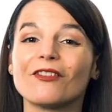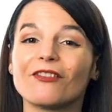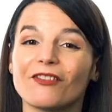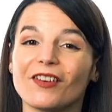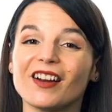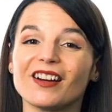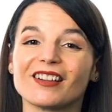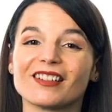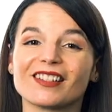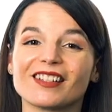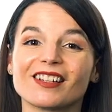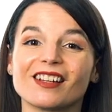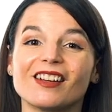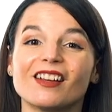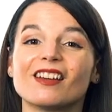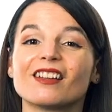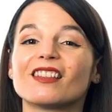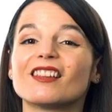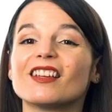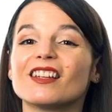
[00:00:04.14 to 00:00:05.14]
First,
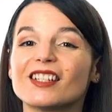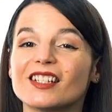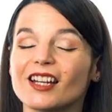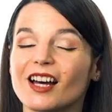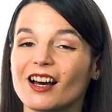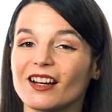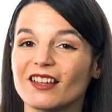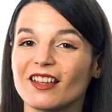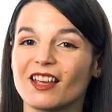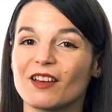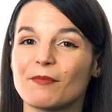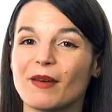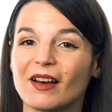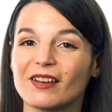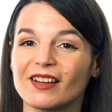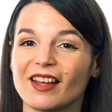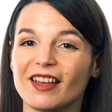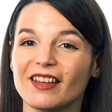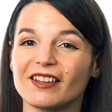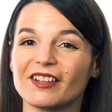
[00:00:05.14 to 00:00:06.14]
the Talking
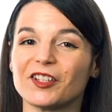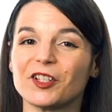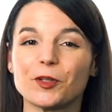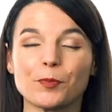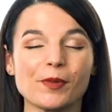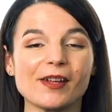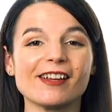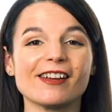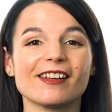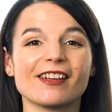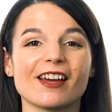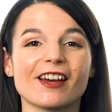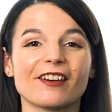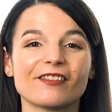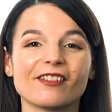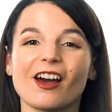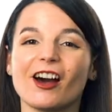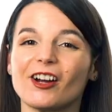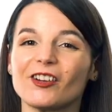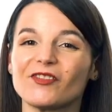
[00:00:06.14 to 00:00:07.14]
About Age P D
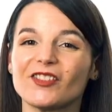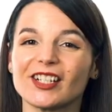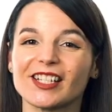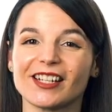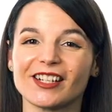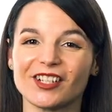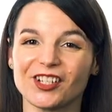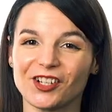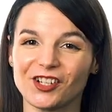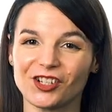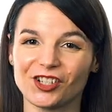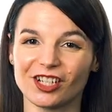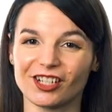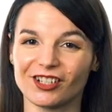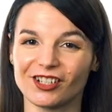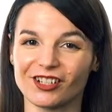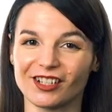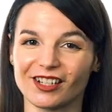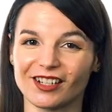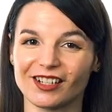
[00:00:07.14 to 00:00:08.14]
F Conversation
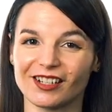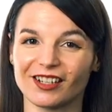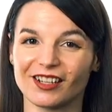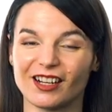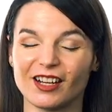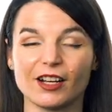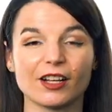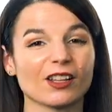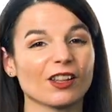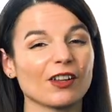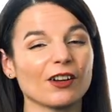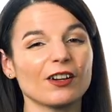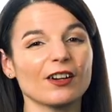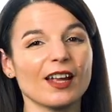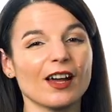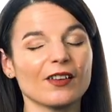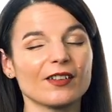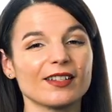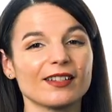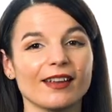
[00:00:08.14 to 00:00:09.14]
Cheat Sheet. Learn
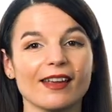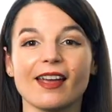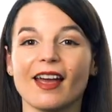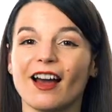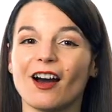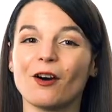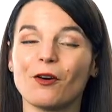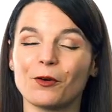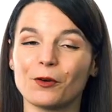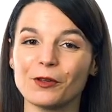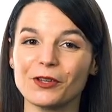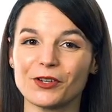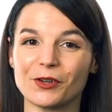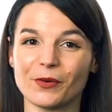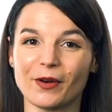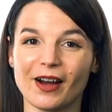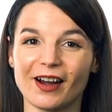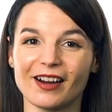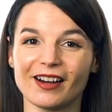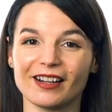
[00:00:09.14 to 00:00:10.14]
how to say how old
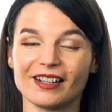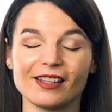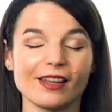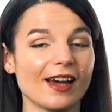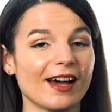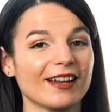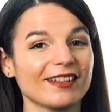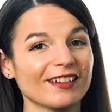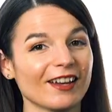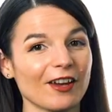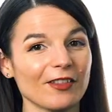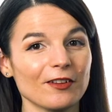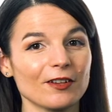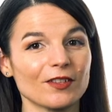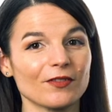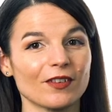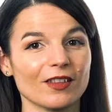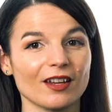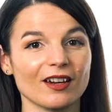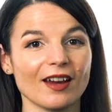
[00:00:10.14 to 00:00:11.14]
you are, ask
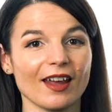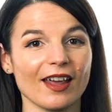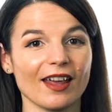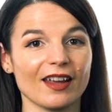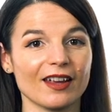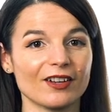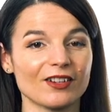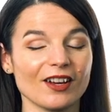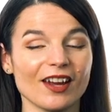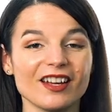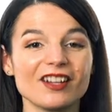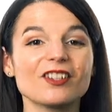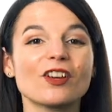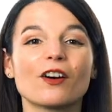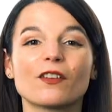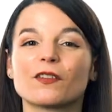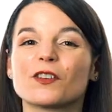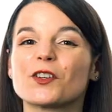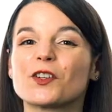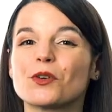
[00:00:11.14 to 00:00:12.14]
others for their age, and
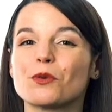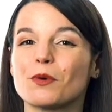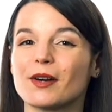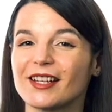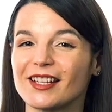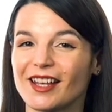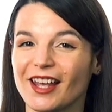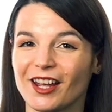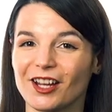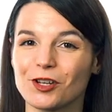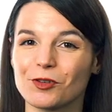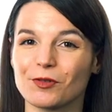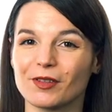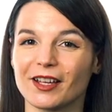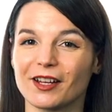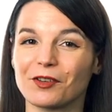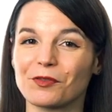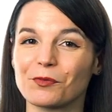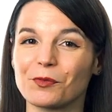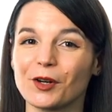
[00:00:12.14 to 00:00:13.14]
over twenty
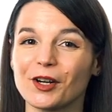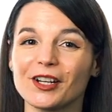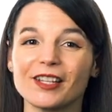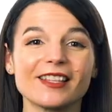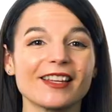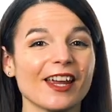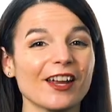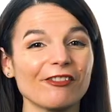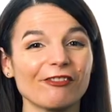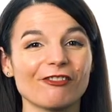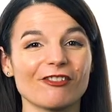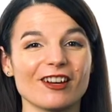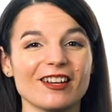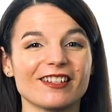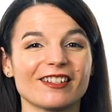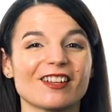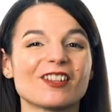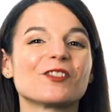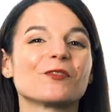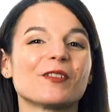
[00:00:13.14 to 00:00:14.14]
age-related words and
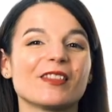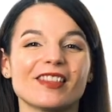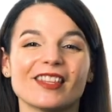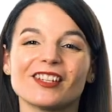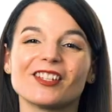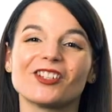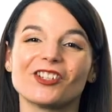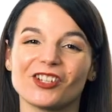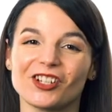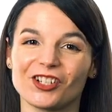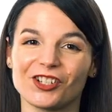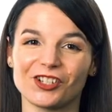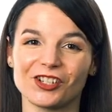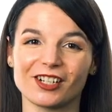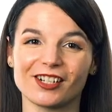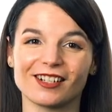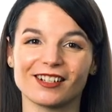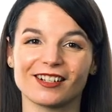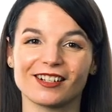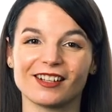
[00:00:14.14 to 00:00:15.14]
phrases with this cheat
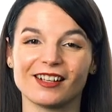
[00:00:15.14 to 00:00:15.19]
sheet.